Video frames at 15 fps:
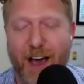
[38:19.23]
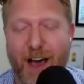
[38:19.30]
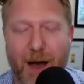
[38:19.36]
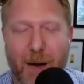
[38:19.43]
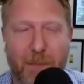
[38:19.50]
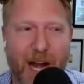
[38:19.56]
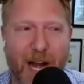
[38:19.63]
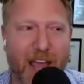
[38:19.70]

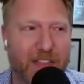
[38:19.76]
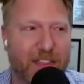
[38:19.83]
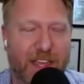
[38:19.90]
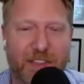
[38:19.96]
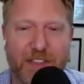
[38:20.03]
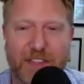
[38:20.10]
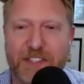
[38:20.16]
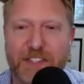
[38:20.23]
um, but I
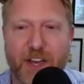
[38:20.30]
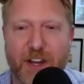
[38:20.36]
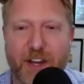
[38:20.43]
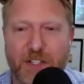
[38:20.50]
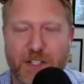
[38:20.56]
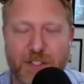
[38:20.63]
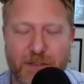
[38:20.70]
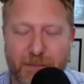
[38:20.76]
think this is going to
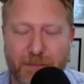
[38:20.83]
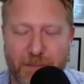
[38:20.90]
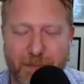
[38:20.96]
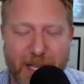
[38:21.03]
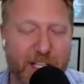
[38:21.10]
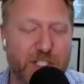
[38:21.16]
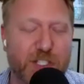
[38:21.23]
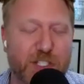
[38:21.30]
just
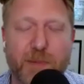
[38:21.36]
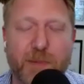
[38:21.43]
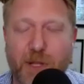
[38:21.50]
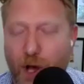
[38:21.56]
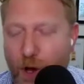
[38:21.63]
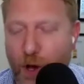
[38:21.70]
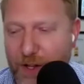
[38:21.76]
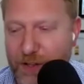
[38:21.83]

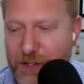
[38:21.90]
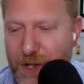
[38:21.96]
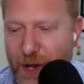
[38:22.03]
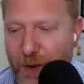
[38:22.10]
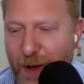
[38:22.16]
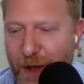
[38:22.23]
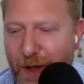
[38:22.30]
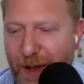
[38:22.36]
explode. And
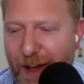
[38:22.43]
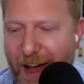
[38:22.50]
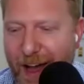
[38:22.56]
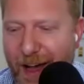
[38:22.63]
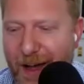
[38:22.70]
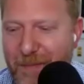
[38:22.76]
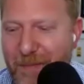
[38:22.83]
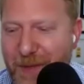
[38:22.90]
so,
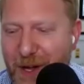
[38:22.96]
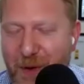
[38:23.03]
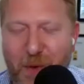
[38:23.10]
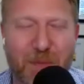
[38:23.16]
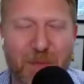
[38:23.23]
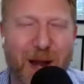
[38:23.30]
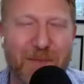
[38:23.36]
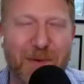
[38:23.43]
uh, you know,
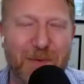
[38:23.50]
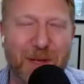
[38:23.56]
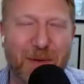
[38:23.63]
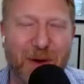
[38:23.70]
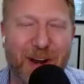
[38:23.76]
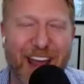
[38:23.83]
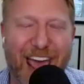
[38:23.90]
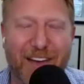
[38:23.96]
we'll probably
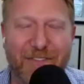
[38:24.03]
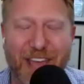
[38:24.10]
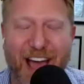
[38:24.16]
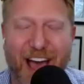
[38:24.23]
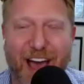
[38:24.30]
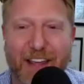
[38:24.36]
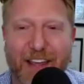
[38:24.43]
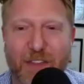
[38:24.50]
want to have you
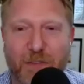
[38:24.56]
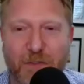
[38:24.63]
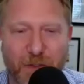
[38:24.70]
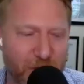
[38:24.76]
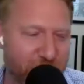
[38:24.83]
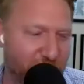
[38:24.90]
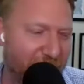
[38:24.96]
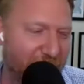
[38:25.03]
on in the
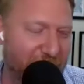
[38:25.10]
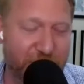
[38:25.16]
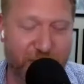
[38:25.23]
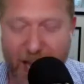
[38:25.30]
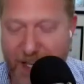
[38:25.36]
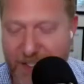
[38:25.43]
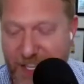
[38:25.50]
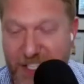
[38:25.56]
future as you
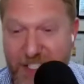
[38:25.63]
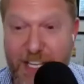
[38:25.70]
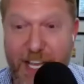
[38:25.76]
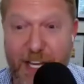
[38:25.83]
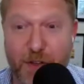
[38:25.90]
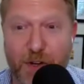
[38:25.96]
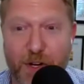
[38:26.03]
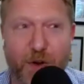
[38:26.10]
guys
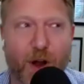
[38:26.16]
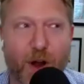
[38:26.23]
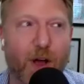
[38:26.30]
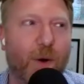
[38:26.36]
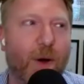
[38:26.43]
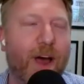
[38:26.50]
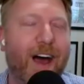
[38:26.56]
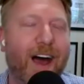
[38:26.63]
continue to
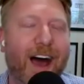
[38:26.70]
grow.